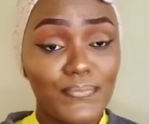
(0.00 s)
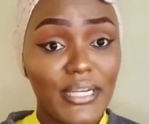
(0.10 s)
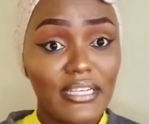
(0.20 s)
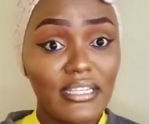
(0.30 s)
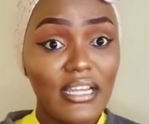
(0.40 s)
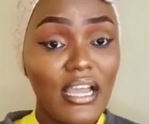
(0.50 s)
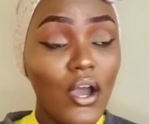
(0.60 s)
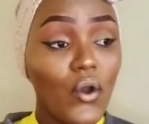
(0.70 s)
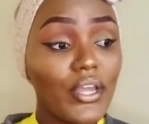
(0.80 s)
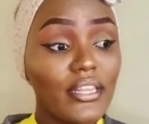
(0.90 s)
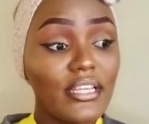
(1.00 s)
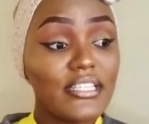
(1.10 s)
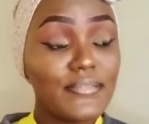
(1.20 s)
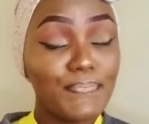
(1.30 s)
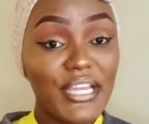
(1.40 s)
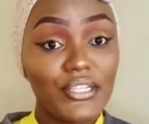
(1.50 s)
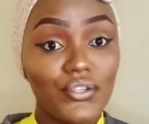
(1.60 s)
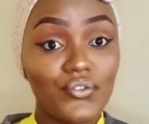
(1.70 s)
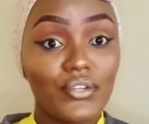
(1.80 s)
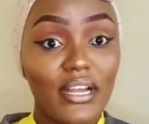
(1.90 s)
man. Okay, they expect you to